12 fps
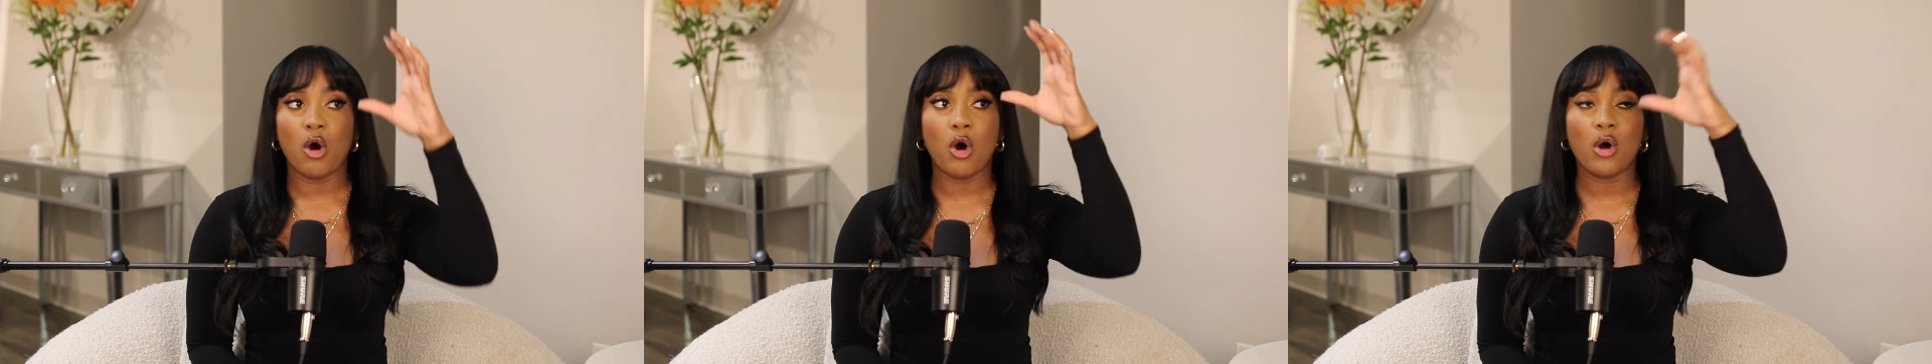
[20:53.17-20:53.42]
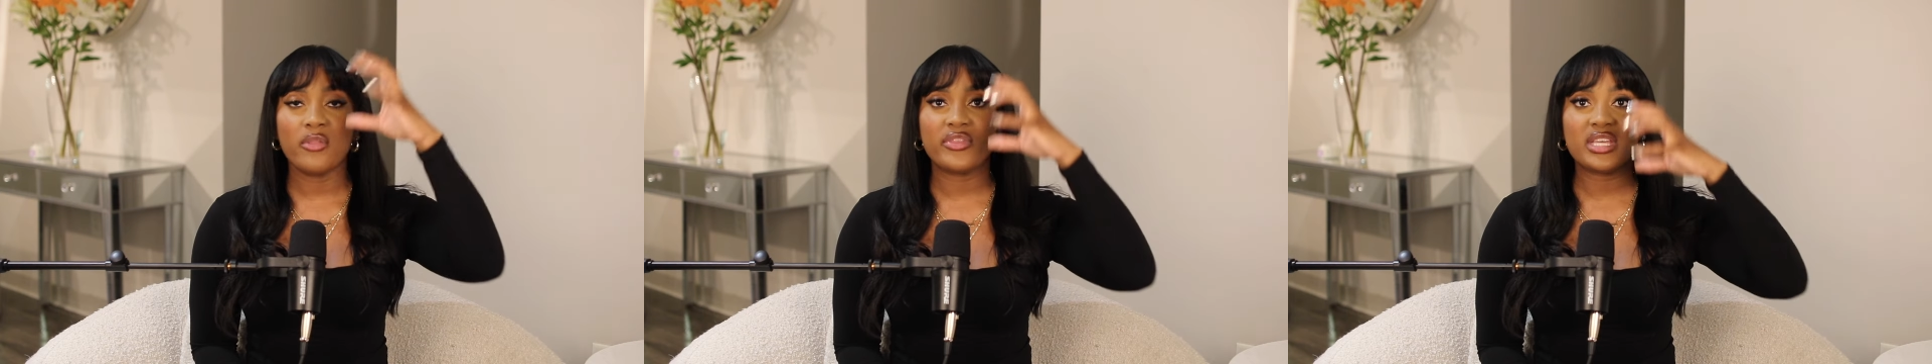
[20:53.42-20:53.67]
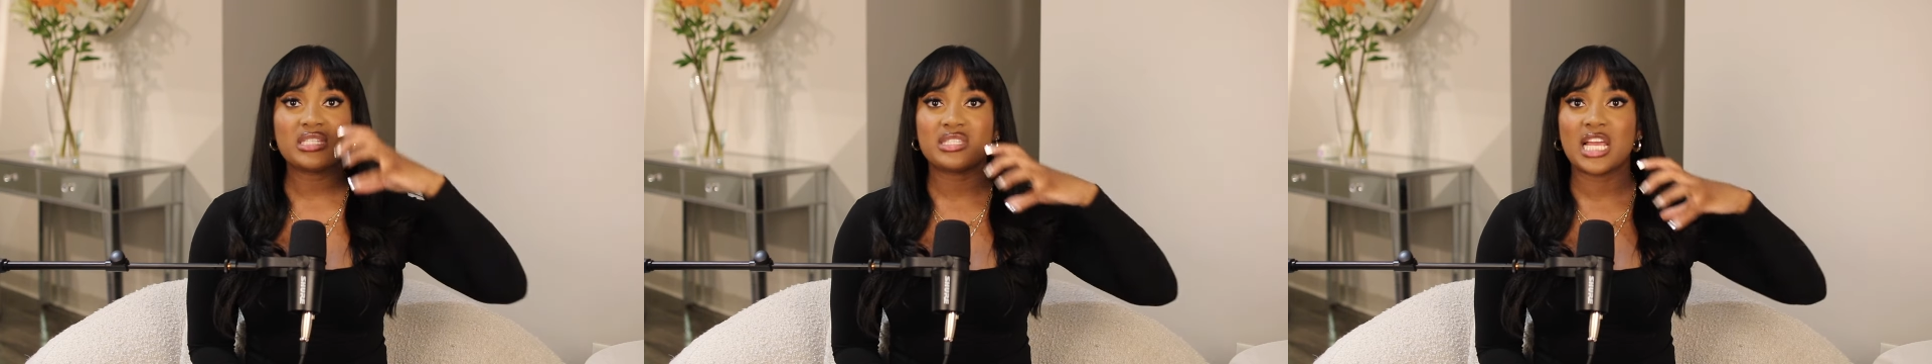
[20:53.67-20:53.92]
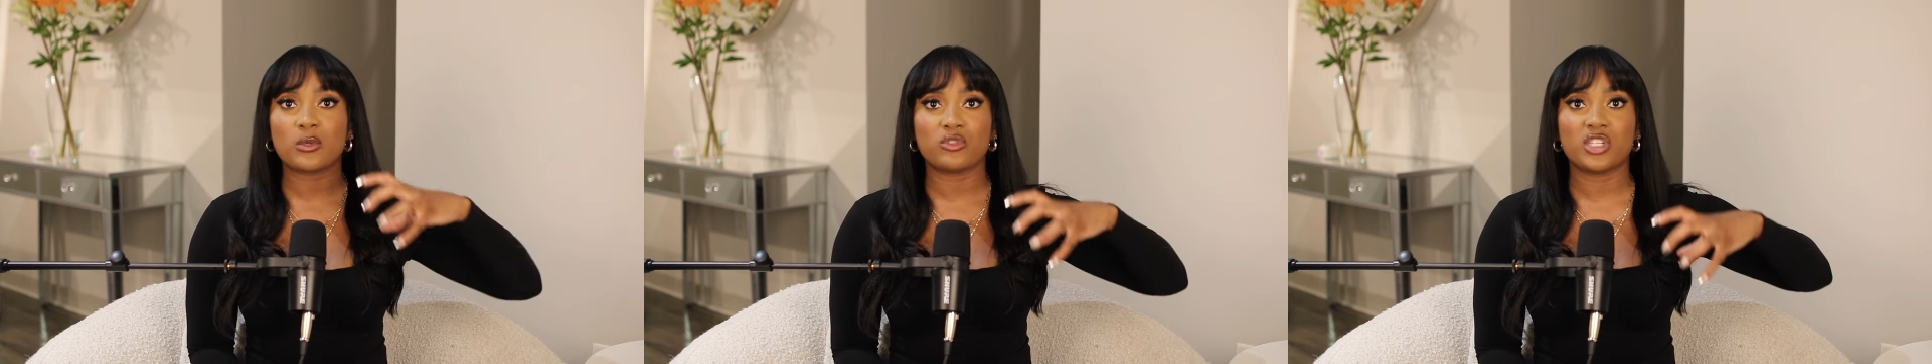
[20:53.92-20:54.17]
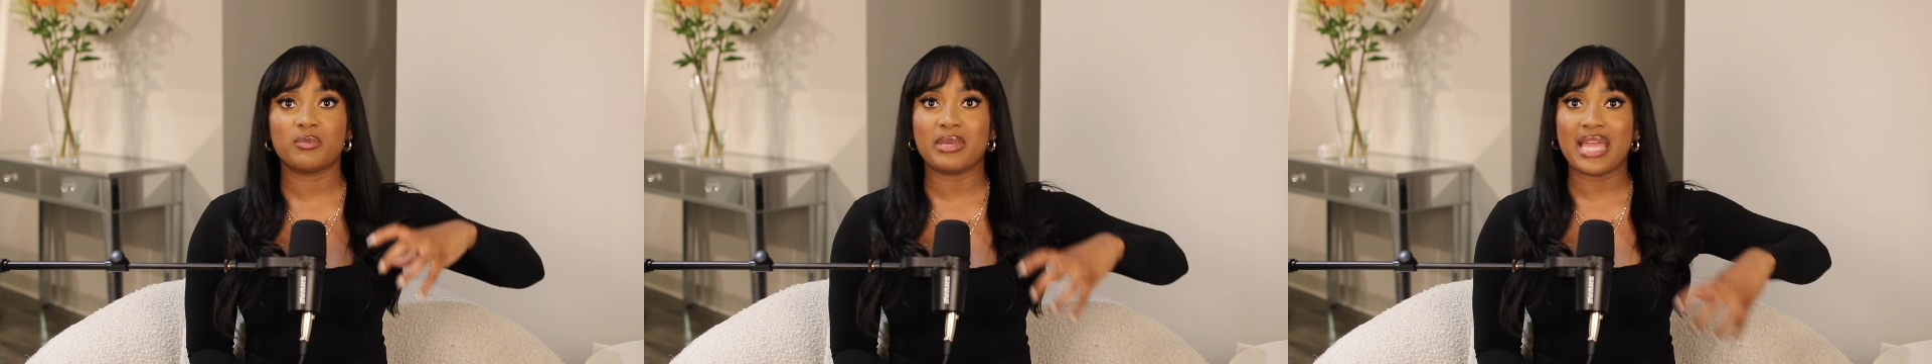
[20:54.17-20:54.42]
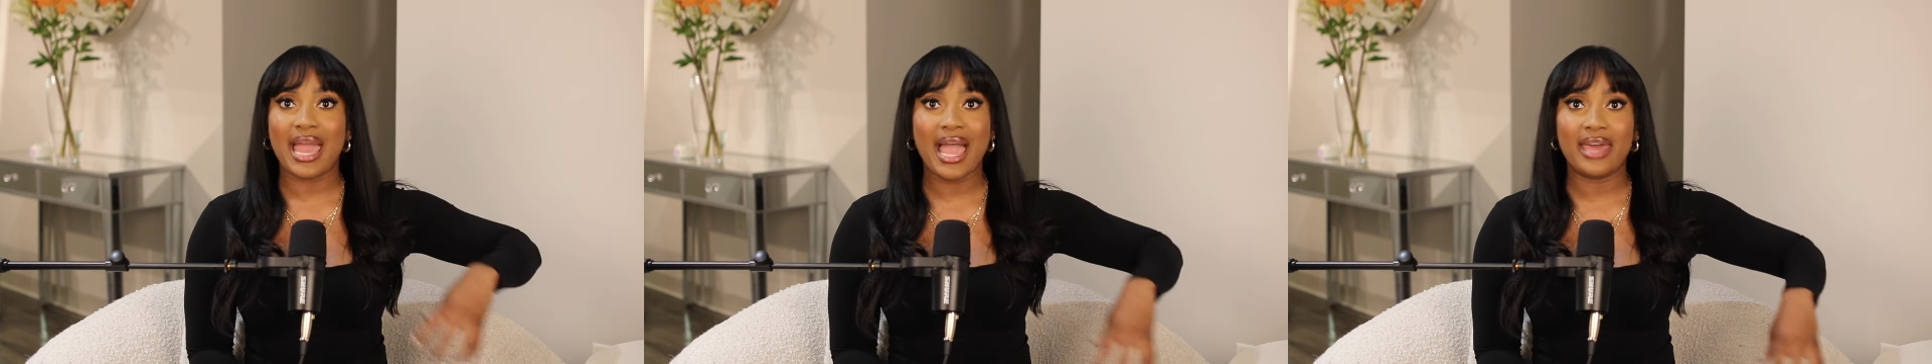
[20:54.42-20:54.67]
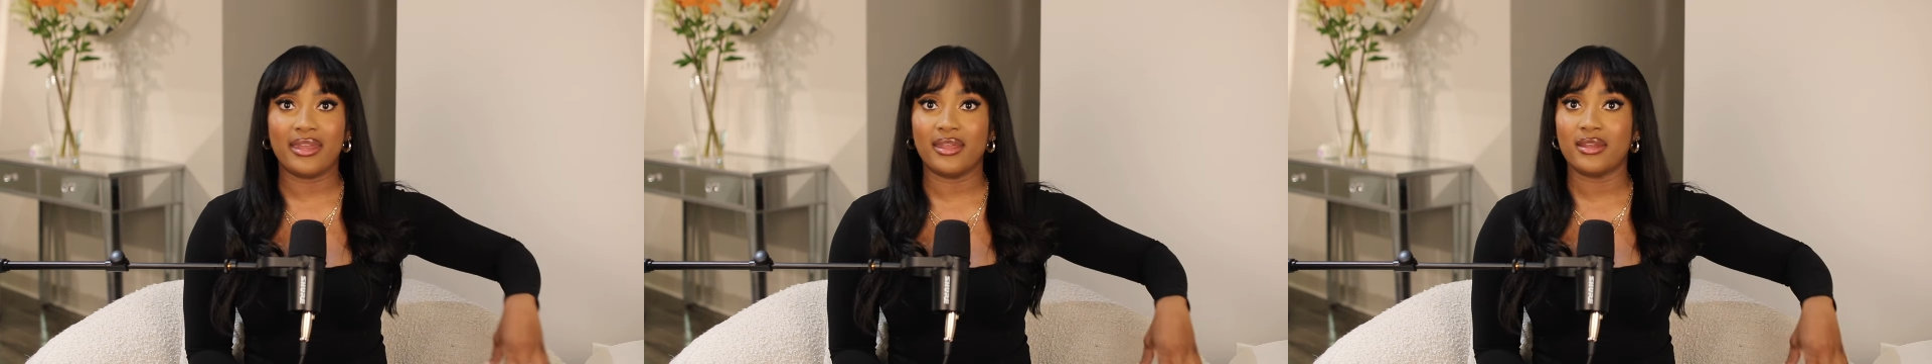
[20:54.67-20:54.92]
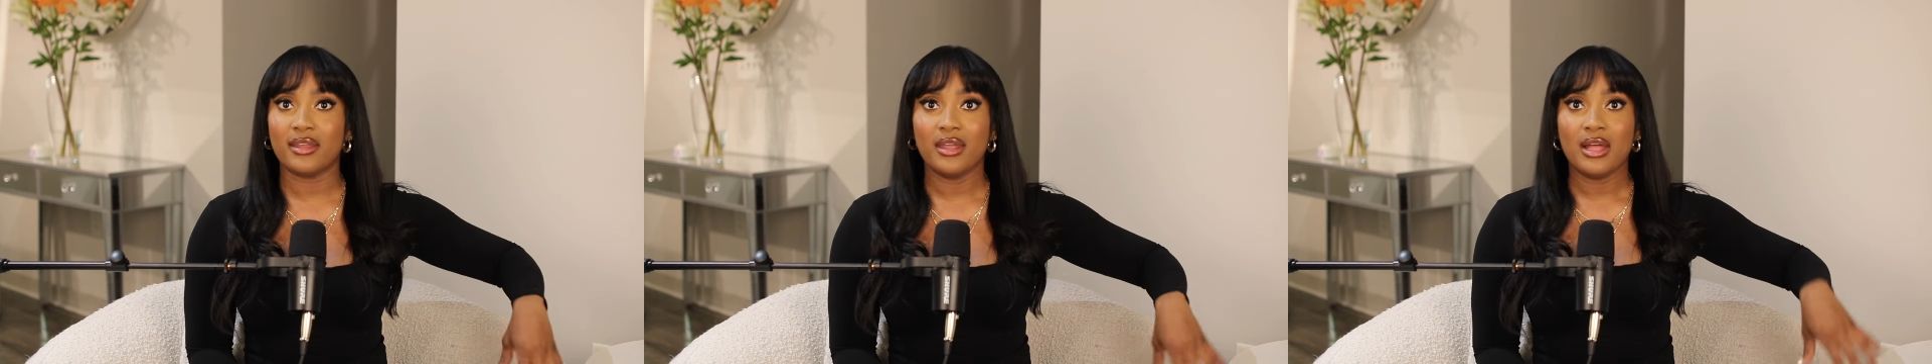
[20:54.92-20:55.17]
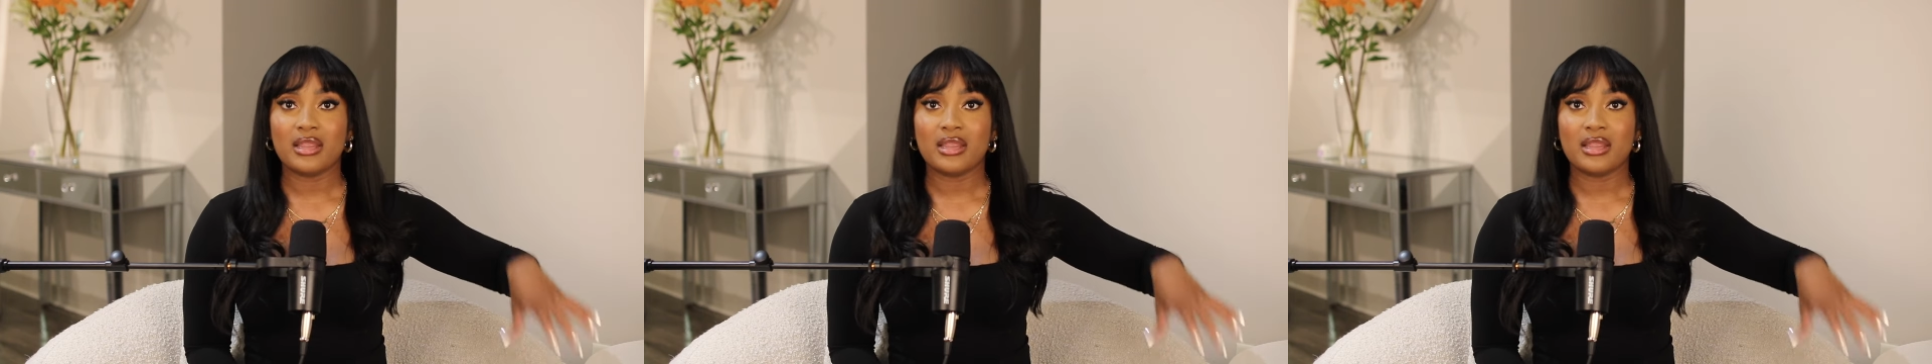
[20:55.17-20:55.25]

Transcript: all these things will just be added